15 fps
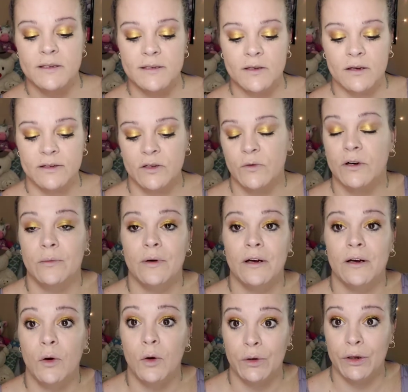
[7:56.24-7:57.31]
This is also one of
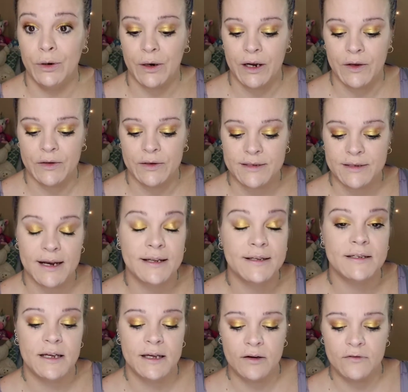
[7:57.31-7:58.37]
my holy grails. And
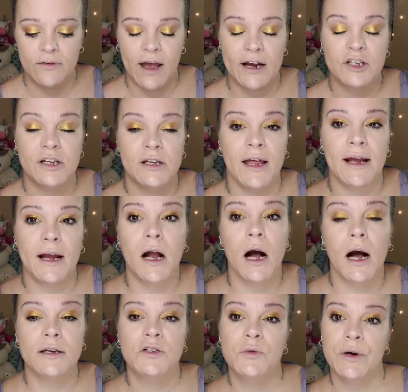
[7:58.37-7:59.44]
instead of actually like
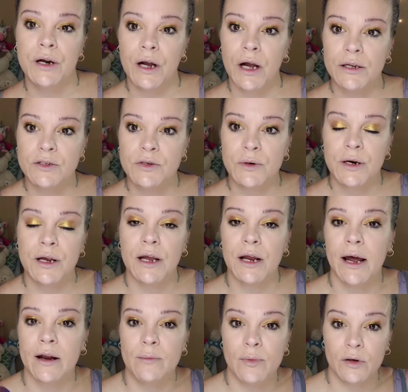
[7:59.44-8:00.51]
contouring, contouring,
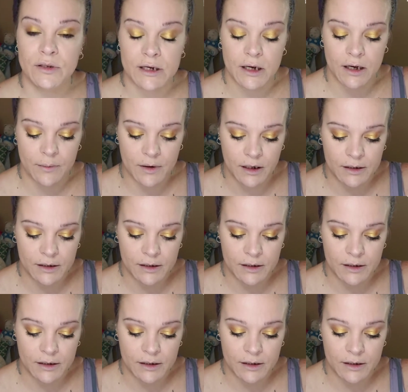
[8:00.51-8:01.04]
and kind of building up